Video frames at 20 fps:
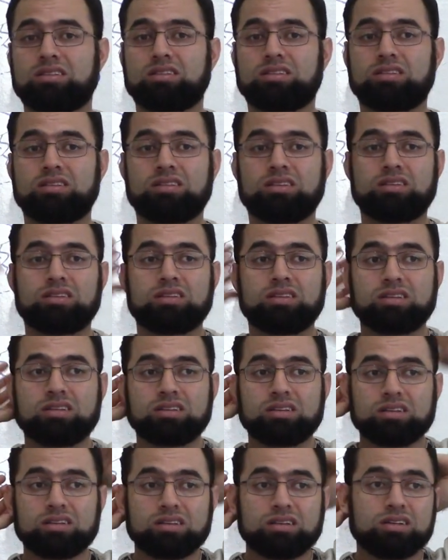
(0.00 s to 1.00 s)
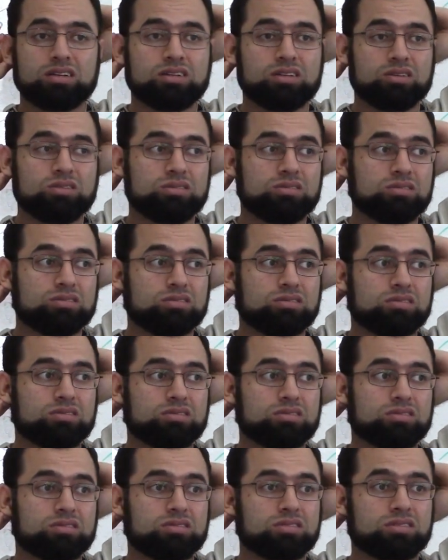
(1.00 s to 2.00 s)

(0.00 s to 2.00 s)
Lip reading: Nobody speaks.